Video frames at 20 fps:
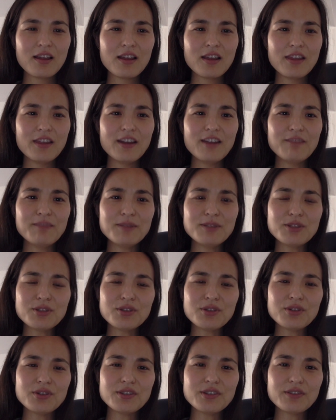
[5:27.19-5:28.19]
There have been
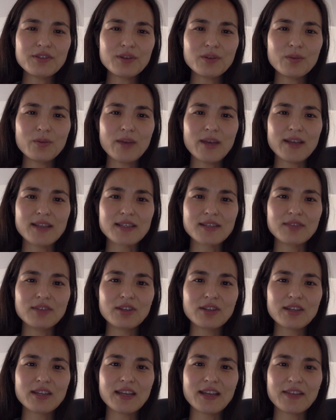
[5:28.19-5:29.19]
two different ways of
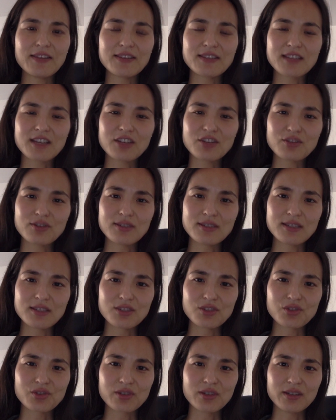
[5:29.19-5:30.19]
looking at this country's
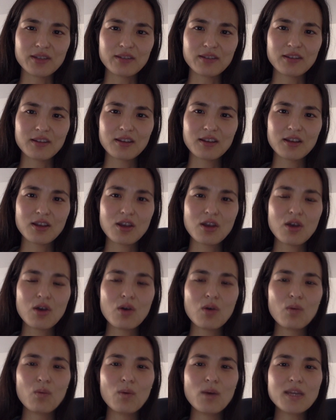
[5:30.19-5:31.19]
history.
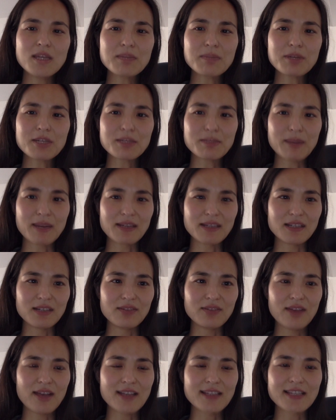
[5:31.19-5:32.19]
One
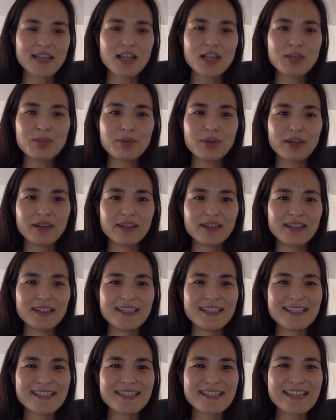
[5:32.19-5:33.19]
perspective has celebrated a
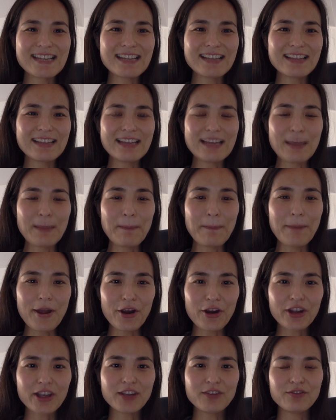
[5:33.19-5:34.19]
distinctly
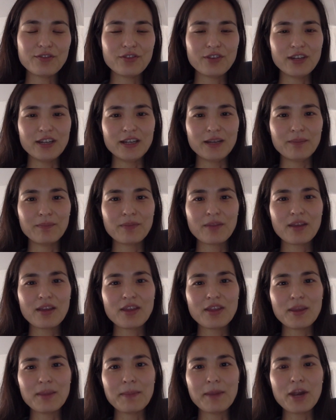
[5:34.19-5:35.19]
American freedom,
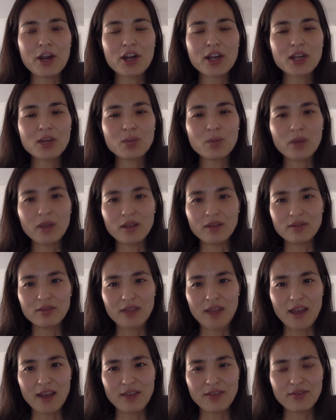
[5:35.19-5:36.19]
the American way of
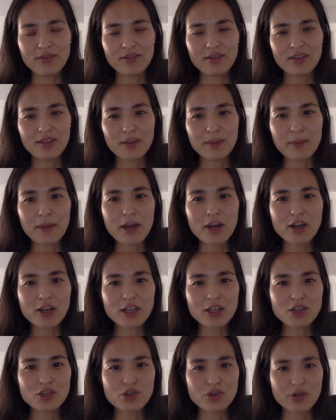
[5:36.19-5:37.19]
life, the
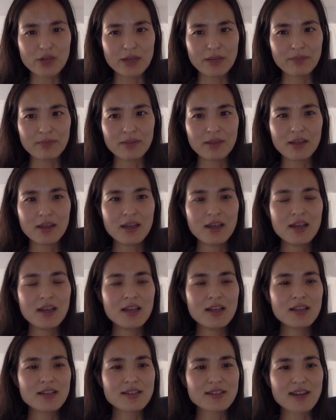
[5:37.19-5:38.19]
American dream,
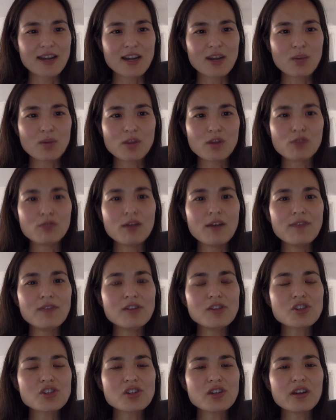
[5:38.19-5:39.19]
starting with the
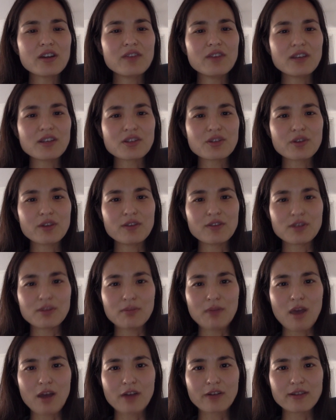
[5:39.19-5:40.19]
revolutionary victory of
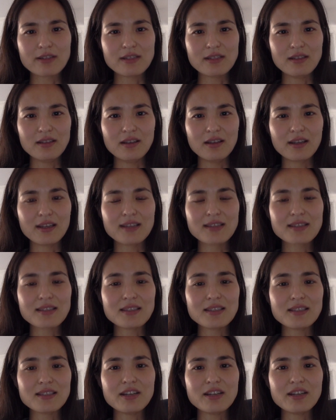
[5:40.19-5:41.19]
democracy against the
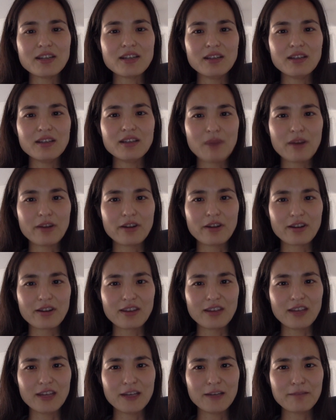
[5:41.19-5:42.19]
tyranny of
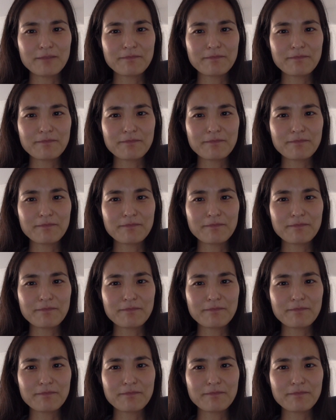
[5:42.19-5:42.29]
monarchy.